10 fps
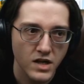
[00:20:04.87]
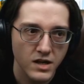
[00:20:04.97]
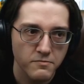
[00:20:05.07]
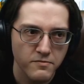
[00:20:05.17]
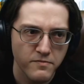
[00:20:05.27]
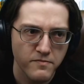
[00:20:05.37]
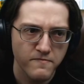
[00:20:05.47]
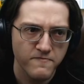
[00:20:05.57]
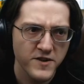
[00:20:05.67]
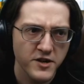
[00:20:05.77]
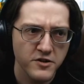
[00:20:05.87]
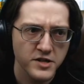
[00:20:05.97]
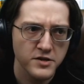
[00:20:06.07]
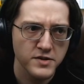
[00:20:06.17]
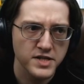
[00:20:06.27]
Uh, you're
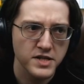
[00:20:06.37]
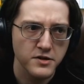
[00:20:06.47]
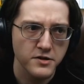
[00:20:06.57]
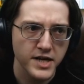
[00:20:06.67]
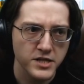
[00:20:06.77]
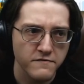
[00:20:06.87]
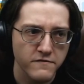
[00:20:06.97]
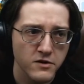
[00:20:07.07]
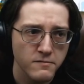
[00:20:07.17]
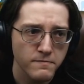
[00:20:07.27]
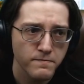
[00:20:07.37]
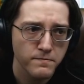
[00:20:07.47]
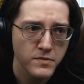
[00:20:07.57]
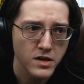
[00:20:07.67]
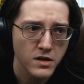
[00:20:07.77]
going to do this until your hands are full.
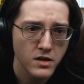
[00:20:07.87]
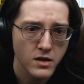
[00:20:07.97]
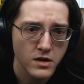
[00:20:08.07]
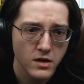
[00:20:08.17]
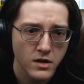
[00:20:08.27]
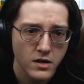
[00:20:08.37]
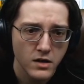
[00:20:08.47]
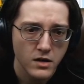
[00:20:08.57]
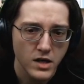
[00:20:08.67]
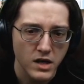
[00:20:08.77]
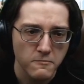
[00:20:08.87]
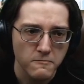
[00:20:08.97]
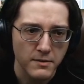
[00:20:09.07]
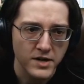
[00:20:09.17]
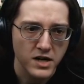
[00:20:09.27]
Uh,
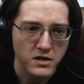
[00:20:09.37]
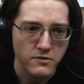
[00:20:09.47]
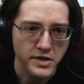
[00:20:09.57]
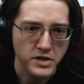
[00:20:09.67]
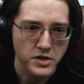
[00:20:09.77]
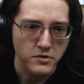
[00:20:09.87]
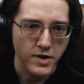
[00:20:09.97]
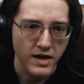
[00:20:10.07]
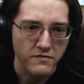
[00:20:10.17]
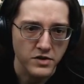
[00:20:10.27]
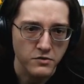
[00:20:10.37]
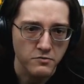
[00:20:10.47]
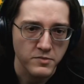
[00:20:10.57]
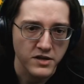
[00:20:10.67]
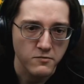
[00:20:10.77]
I'm not going to have
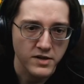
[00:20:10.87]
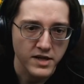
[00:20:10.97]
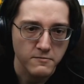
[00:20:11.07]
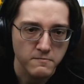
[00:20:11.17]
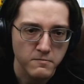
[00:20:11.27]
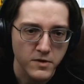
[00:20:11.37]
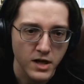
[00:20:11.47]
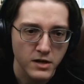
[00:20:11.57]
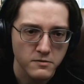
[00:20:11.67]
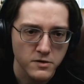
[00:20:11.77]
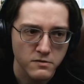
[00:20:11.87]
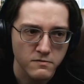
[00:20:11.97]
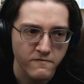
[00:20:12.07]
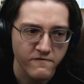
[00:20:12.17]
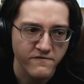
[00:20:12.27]
you be the one that uh,
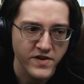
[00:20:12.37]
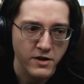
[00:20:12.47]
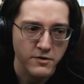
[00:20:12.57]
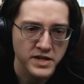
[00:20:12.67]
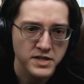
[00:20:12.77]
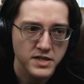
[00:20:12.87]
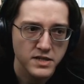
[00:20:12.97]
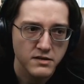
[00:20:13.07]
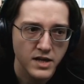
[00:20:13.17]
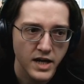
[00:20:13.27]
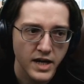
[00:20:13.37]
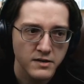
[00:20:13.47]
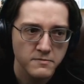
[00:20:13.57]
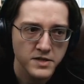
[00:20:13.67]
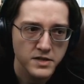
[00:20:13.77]
varies the
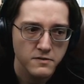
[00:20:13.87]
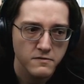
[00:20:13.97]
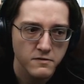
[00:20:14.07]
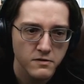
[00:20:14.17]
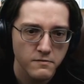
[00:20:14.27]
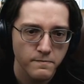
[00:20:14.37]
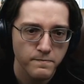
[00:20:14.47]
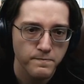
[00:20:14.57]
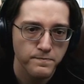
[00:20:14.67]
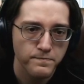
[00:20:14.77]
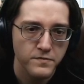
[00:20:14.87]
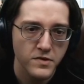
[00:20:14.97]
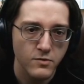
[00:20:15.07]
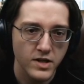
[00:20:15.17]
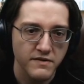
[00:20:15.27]
items.
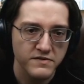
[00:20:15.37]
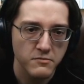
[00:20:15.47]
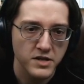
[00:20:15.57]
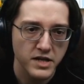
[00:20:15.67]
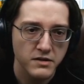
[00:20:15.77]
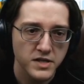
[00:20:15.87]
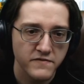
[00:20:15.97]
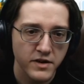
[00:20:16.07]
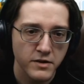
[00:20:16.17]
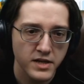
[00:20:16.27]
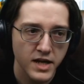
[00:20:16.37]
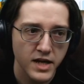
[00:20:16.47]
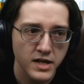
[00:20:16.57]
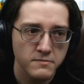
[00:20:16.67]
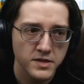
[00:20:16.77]
We'll have someone else vary the
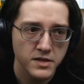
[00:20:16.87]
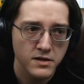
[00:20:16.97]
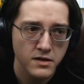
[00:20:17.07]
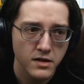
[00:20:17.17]
items.